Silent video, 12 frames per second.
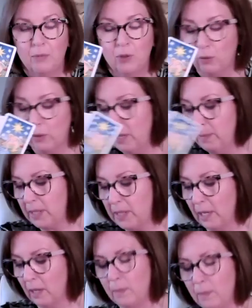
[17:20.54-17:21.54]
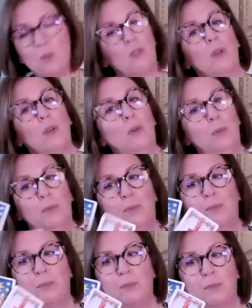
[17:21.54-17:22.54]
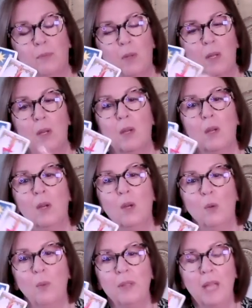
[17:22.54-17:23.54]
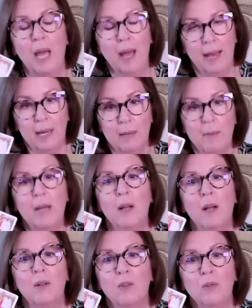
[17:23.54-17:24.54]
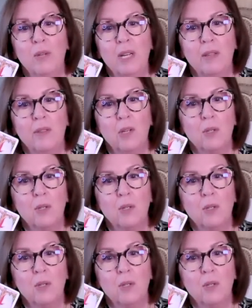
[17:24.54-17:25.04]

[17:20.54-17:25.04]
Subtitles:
Dreams can come true. With the Hangman underneath,